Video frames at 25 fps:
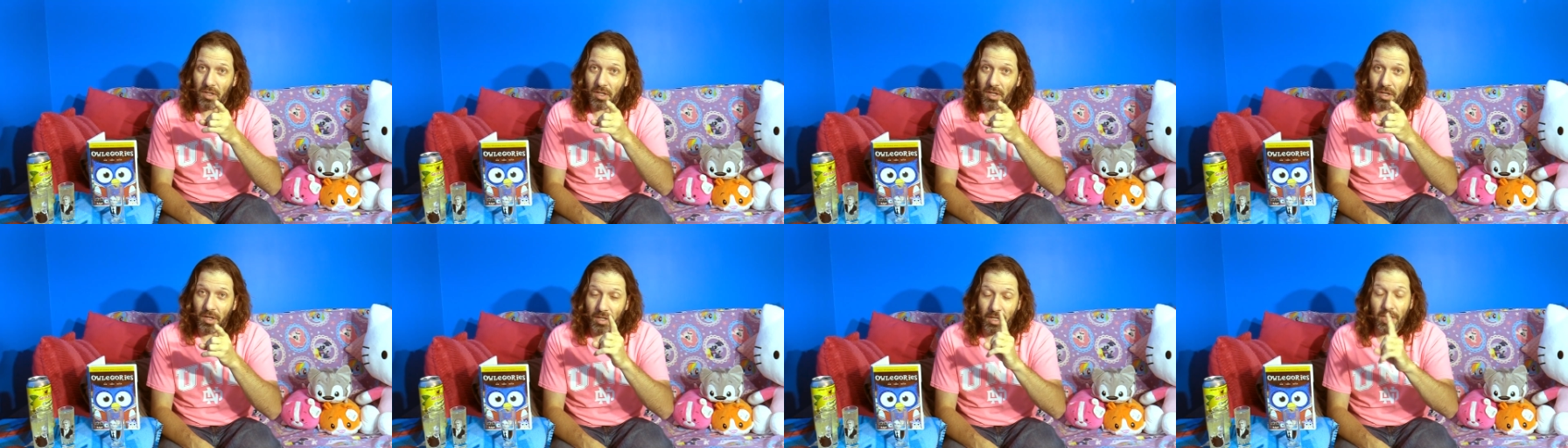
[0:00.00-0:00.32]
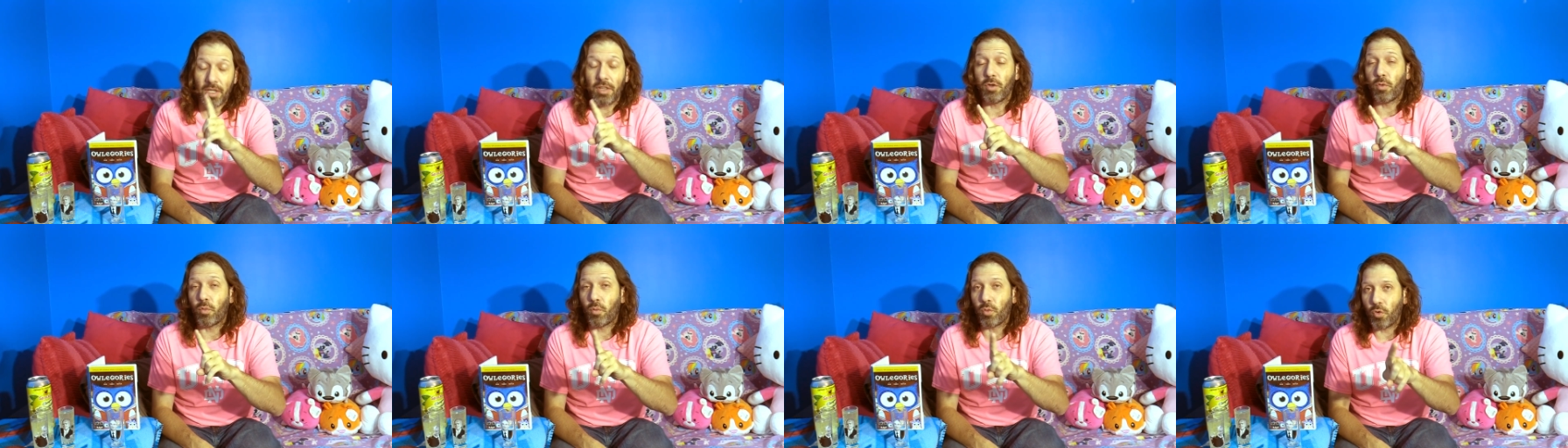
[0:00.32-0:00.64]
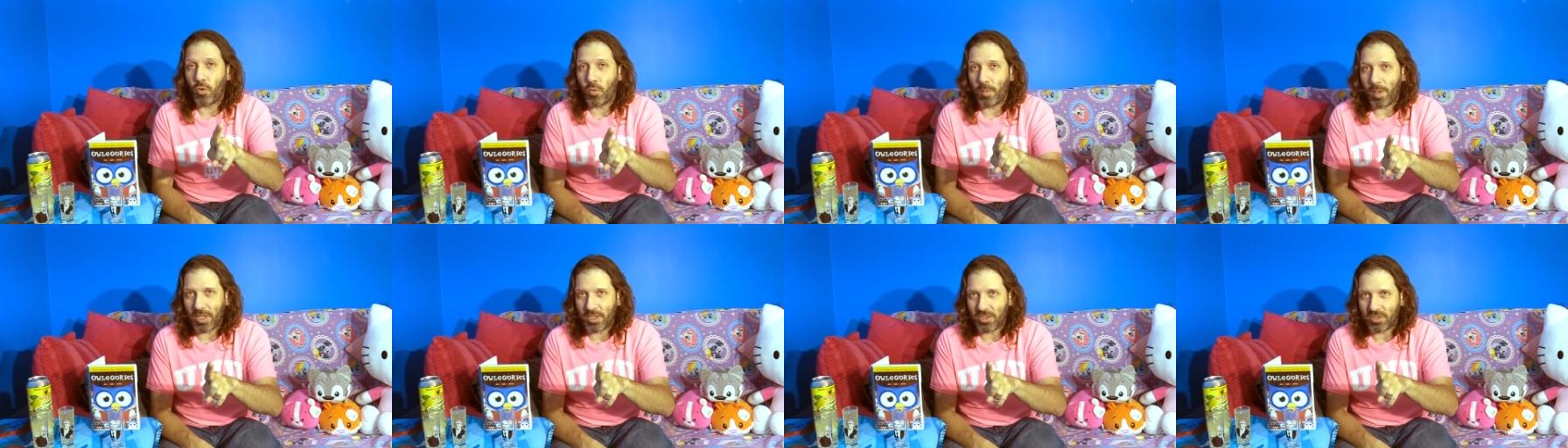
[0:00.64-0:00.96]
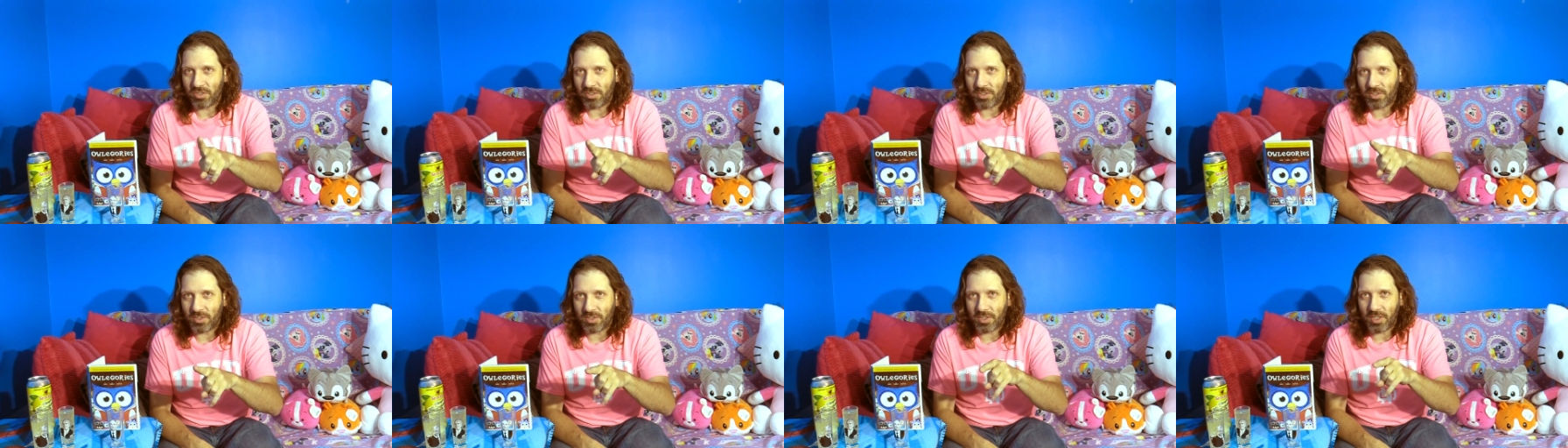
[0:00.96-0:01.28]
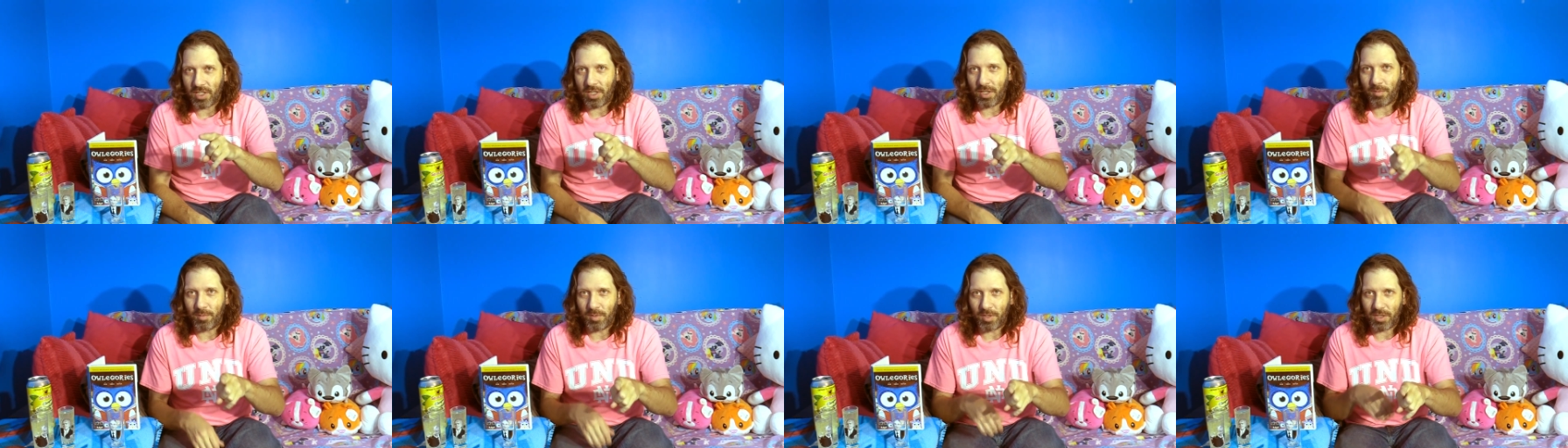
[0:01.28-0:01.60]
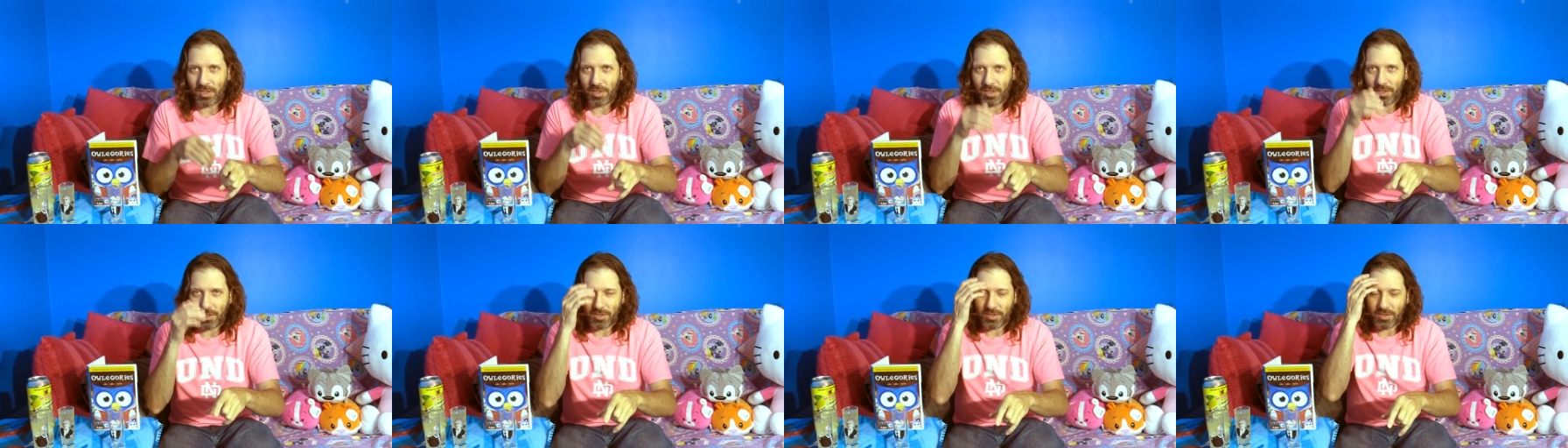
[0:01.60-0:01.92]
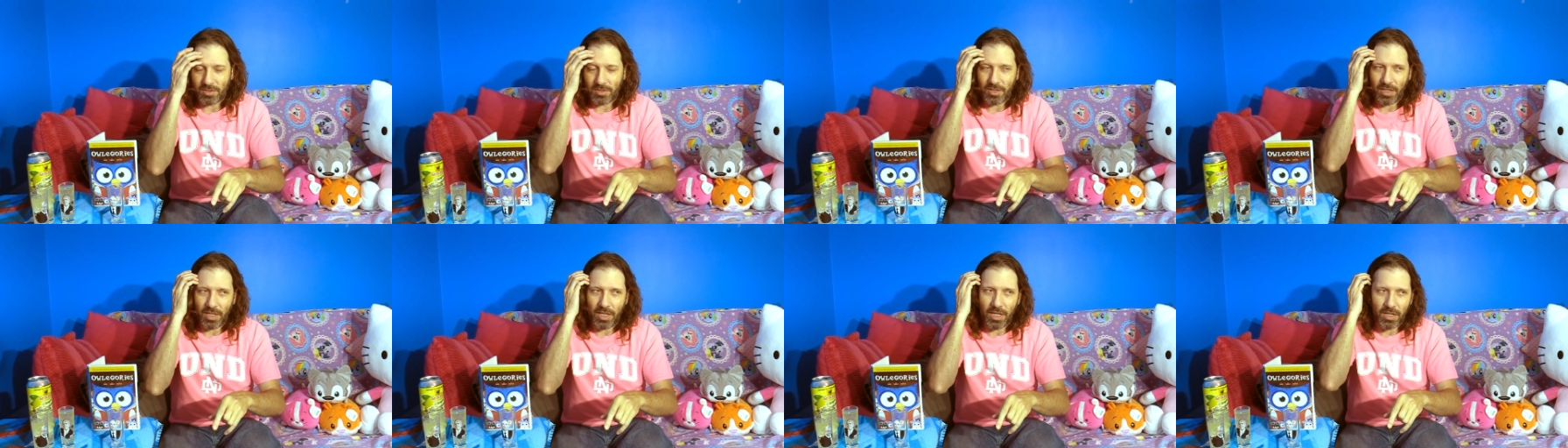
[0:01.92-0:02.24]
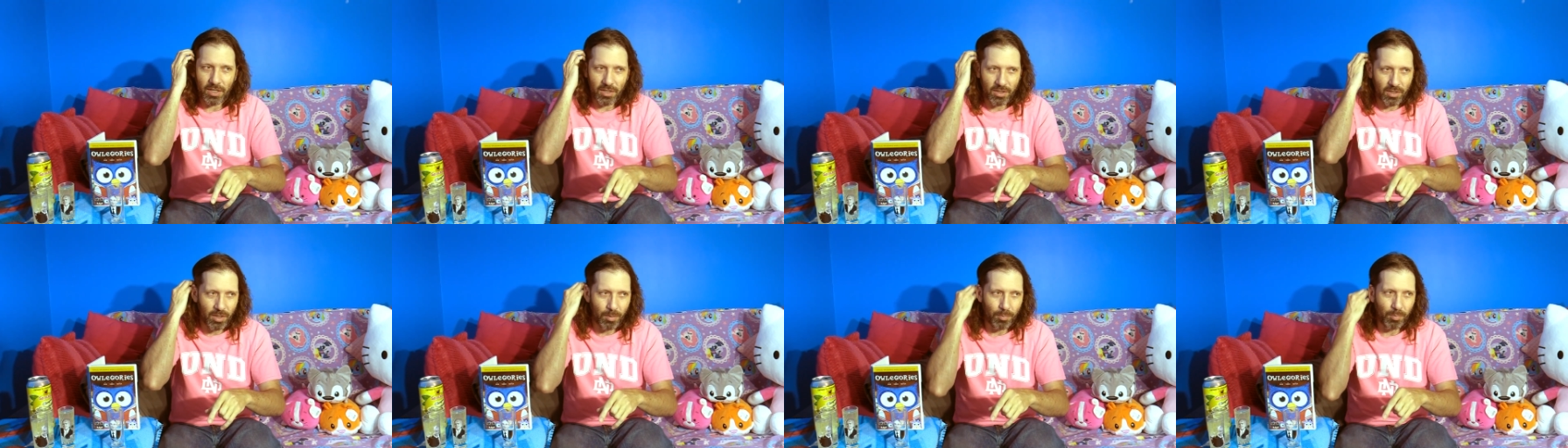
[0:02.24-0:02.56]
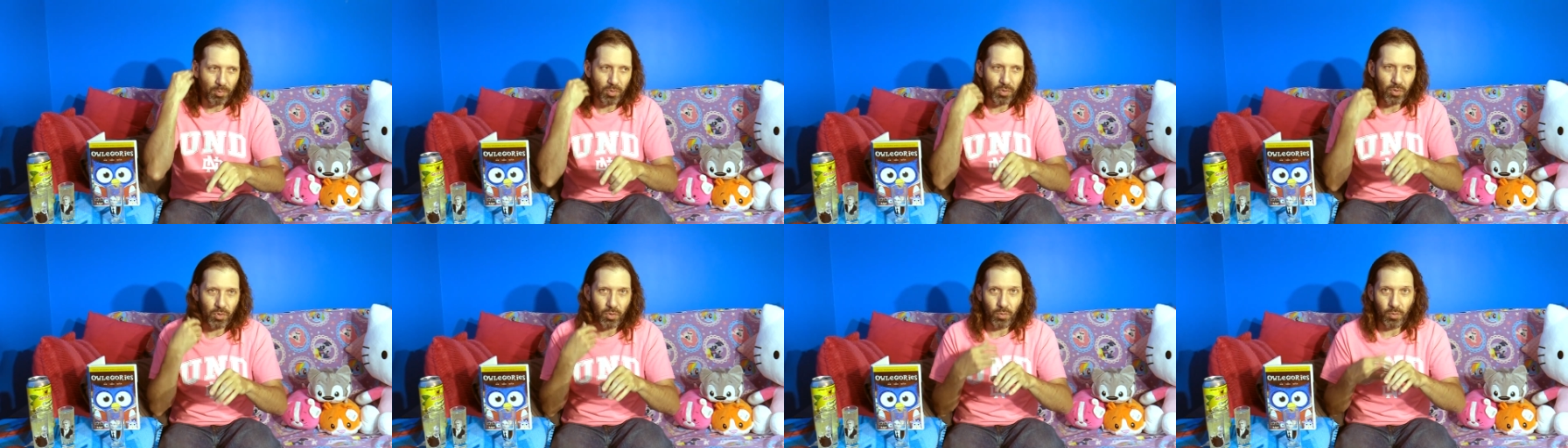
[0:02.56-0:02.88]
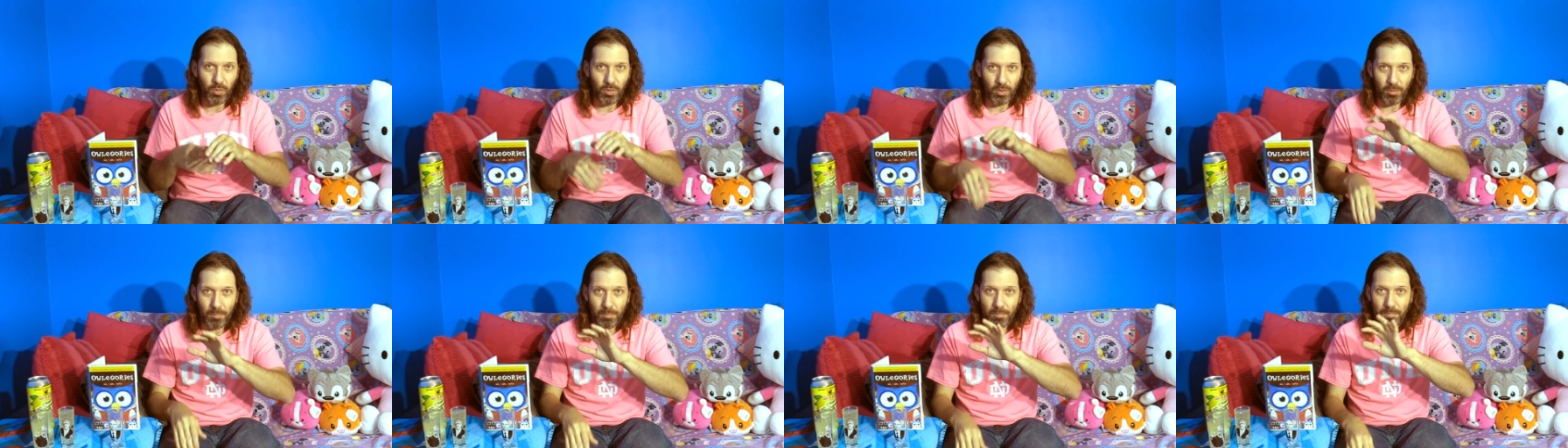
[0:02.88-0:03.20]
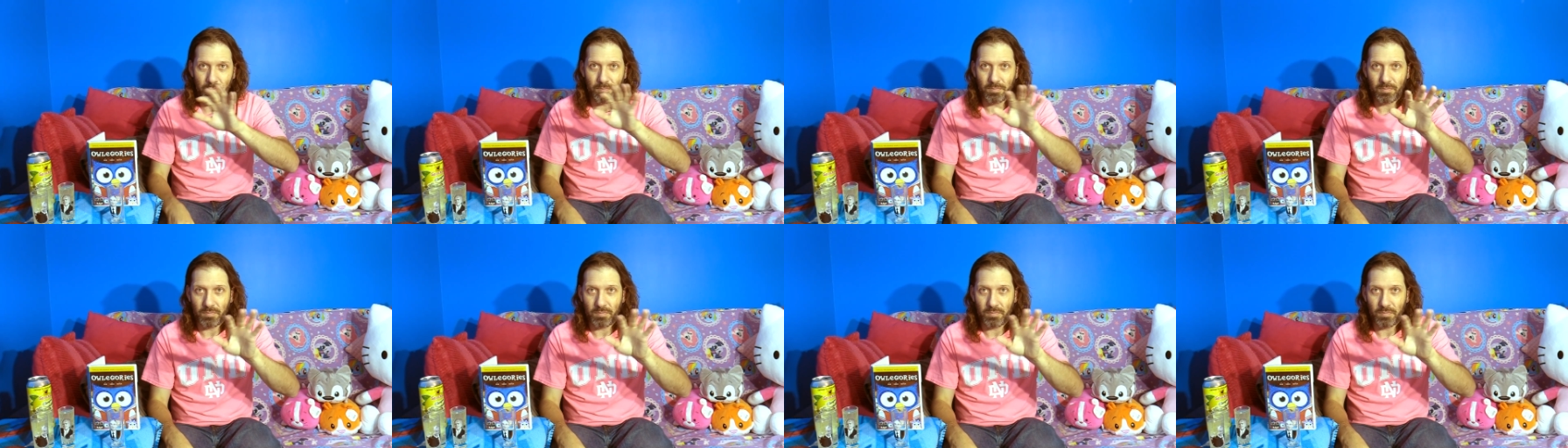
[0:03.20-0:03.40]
uh, in the room, I should say, because I had a couple who were